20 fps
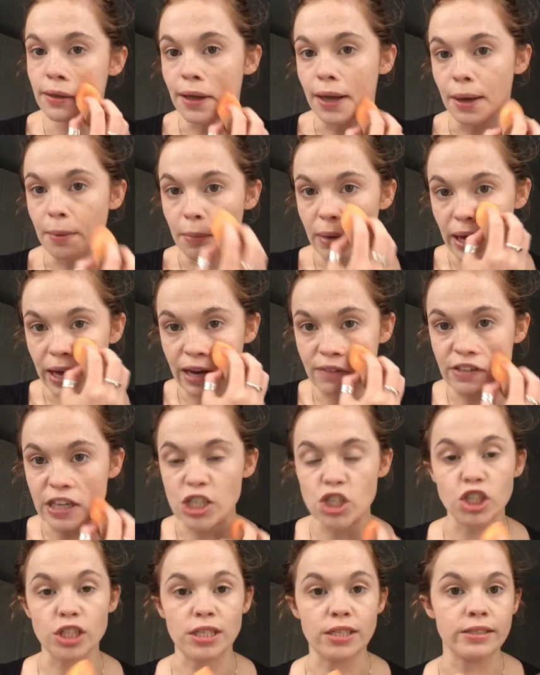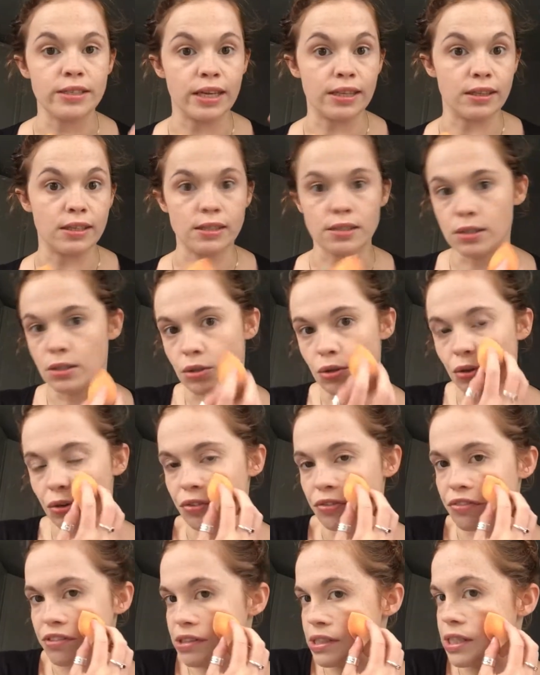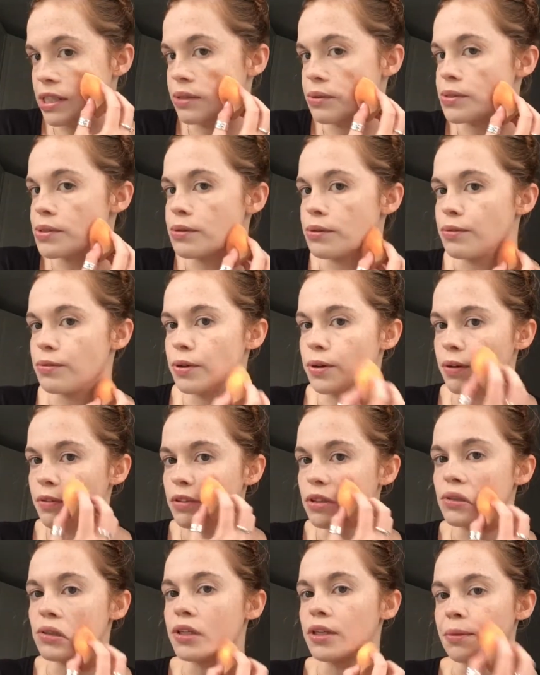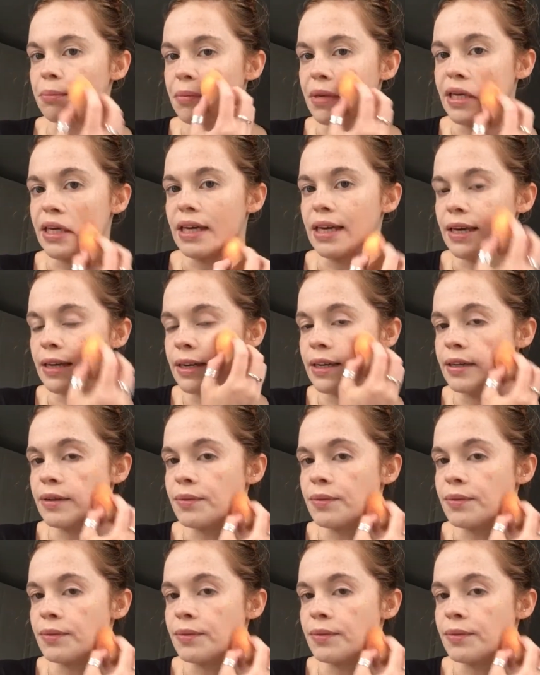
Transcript: I have actually said this in another video, so if you have a look at my